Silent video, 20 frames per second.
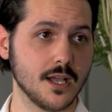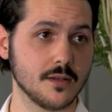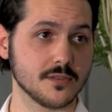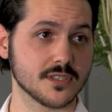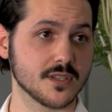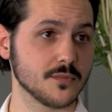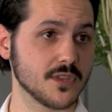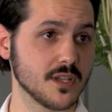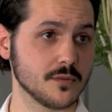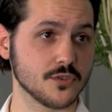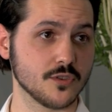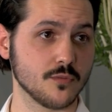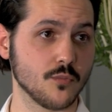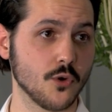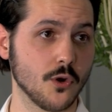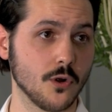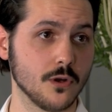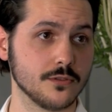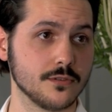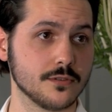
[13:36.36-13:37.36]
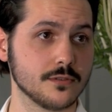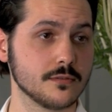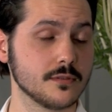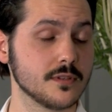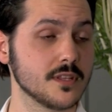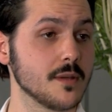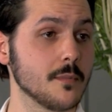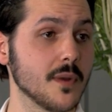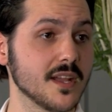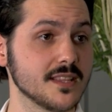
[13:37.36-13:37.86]
sometimes abroad,
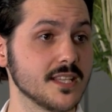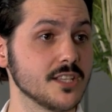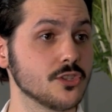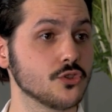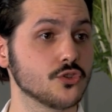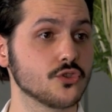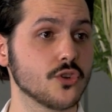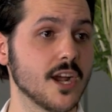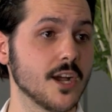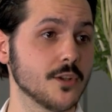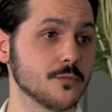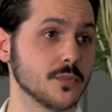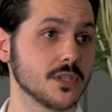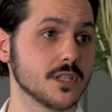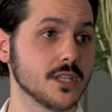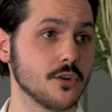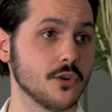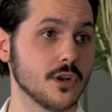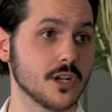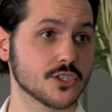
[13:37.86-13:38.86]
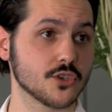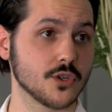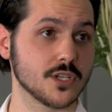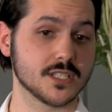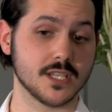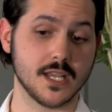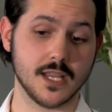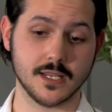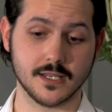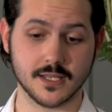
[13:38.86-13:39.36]
they might need to try out material. So I
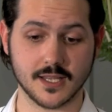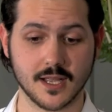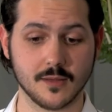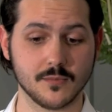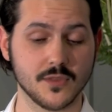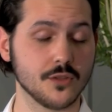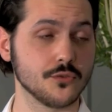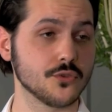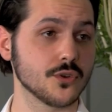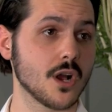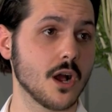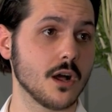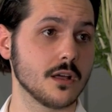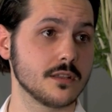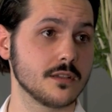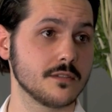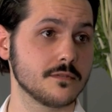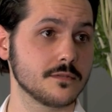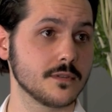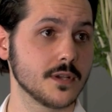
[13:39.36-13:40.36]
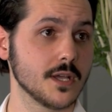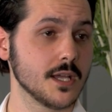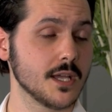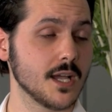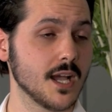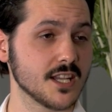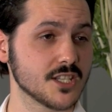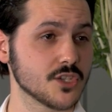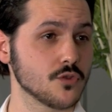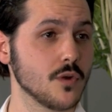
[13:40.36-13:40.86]
say, come down to Cardiff.
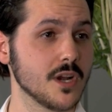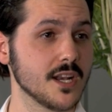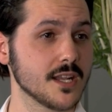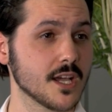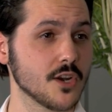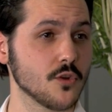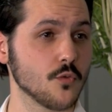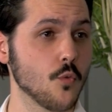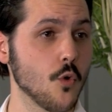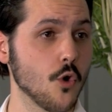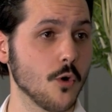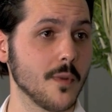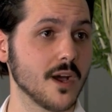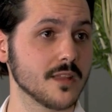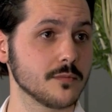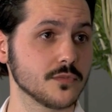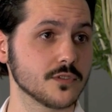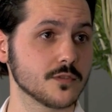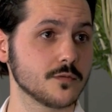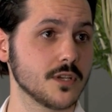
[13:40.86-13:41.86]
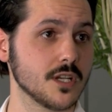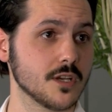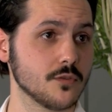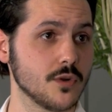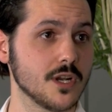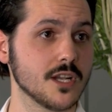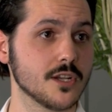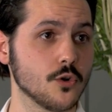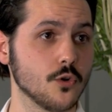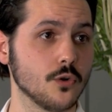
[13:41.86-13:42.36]
It's a really kind of warm atmosphere,
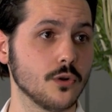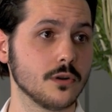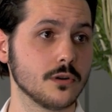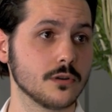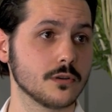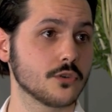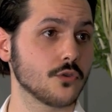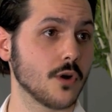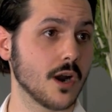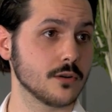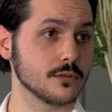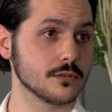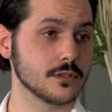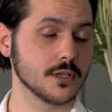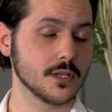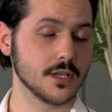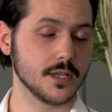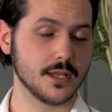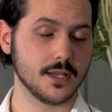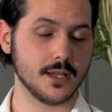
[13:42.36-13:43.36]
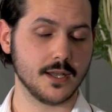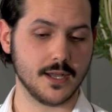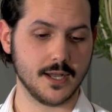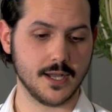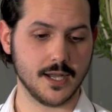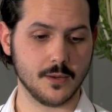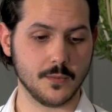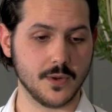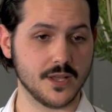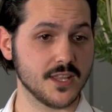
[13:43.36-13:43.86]
really cool crowd.
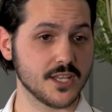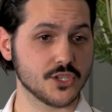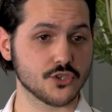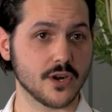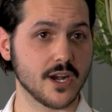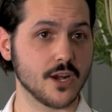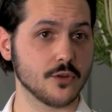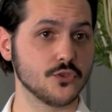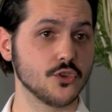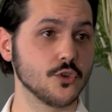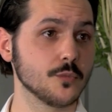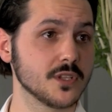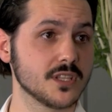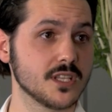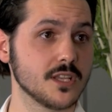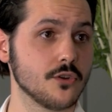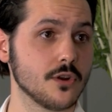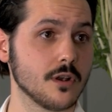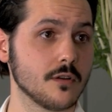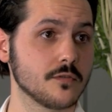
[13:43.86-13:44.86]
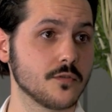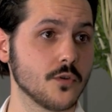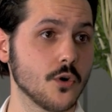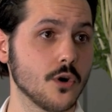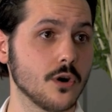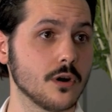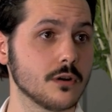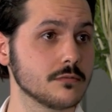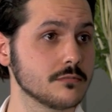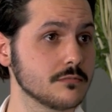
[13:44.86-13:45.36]
And they try out new material
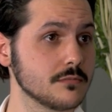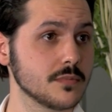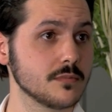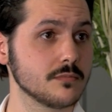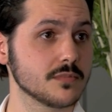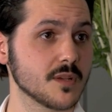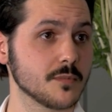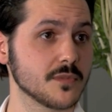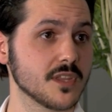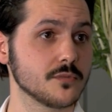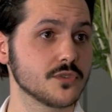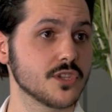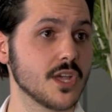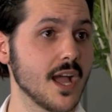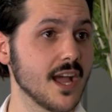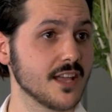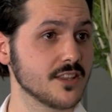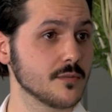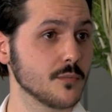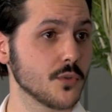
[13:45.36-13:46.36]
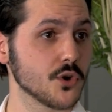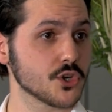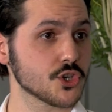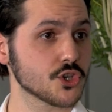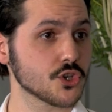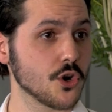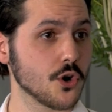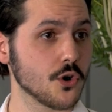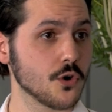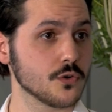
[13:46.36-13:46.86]
for sometimes their Edinburgh
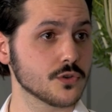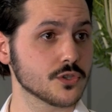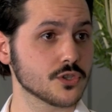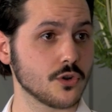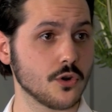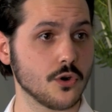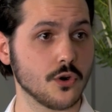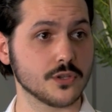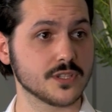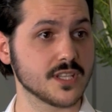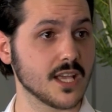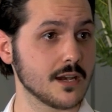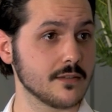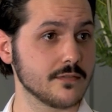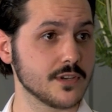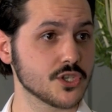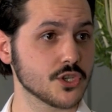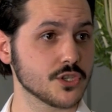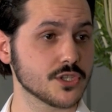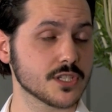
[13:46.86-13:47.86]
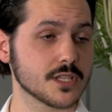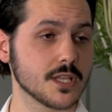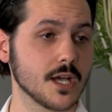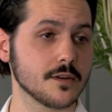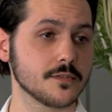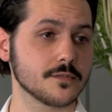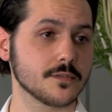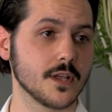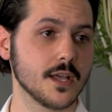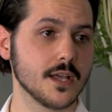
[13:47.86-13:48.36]
shows or television
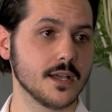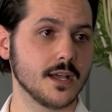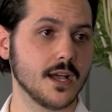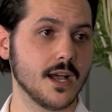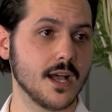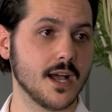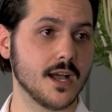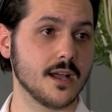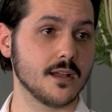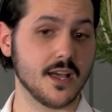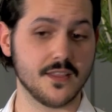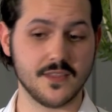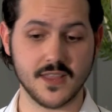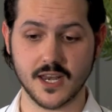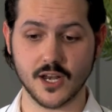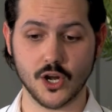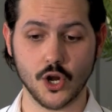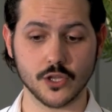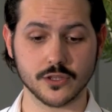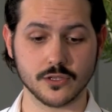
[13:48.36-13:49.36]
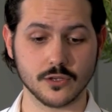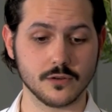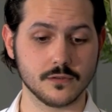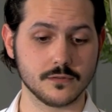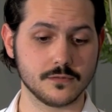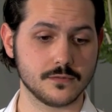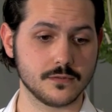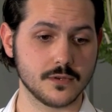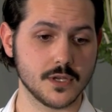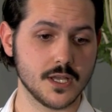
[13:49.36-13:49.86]
stuff. And then a lot
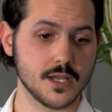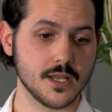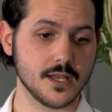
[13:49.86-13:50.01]
of